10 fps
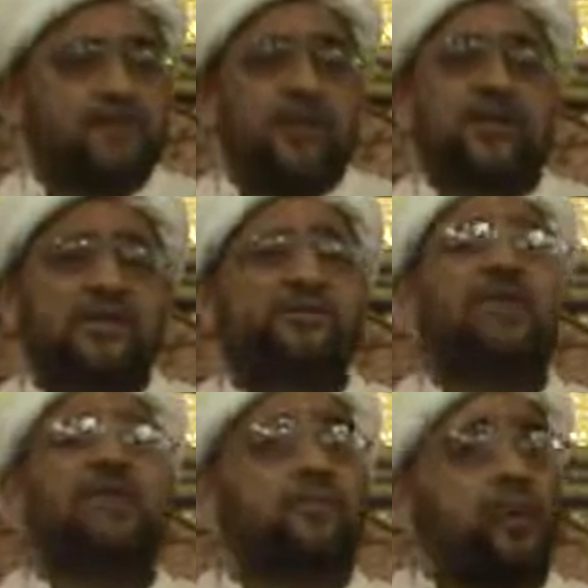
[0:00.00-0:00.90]
Imam Hussein
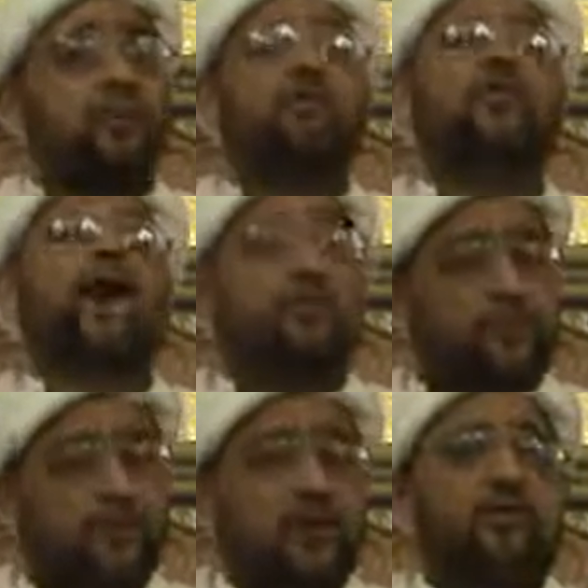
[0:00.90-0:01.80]
said, no, you'll have
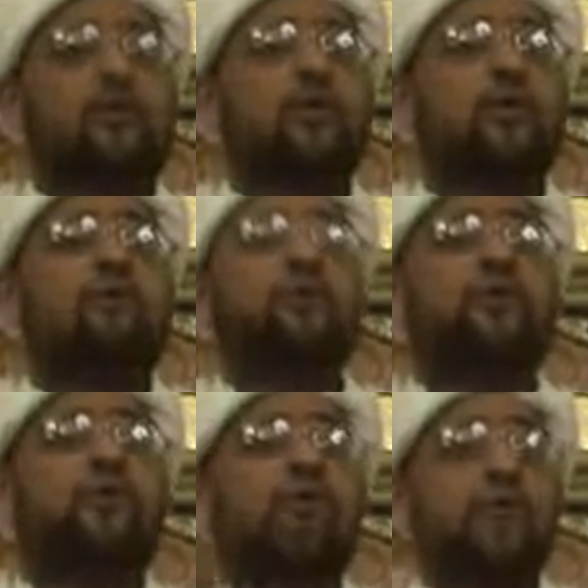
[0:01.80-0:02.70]
to pay off your loan
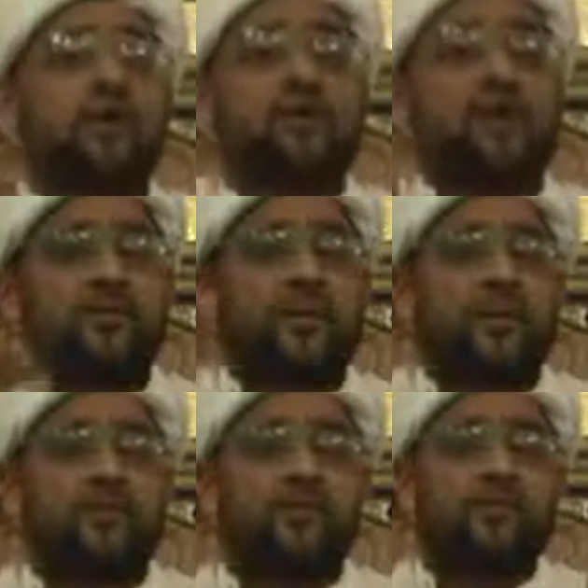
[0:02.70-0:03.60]
before you can be in my
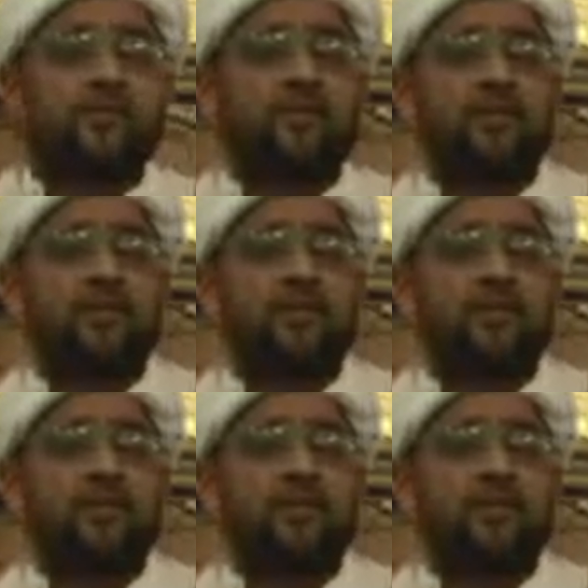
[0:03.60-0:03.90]
army.